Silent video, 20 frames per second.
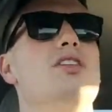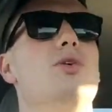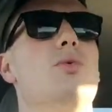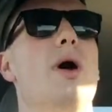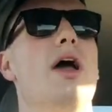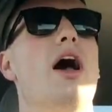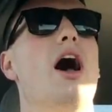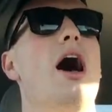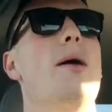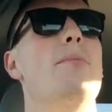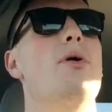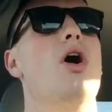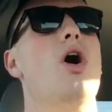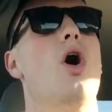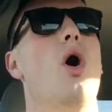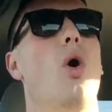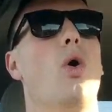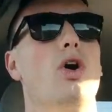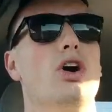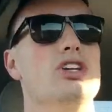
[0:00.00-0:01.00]
the weight up,
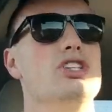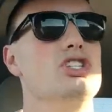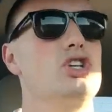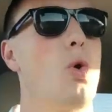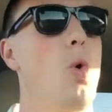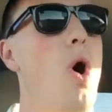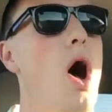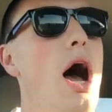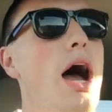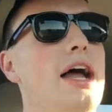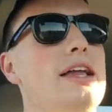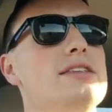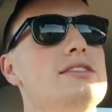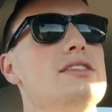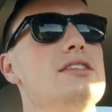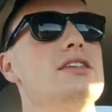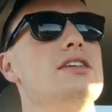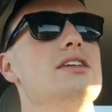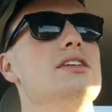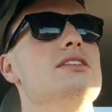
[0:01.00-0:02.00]
or a squat, it's
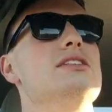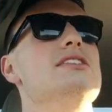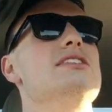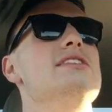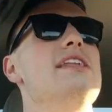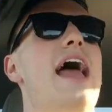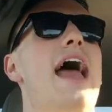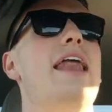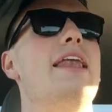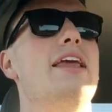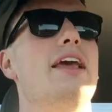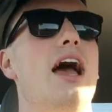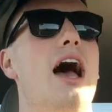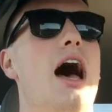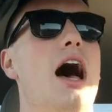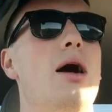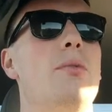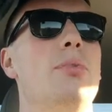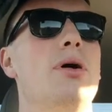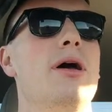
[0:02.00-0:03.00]
the standing
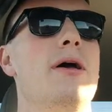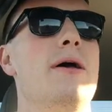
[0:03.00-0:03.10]
up.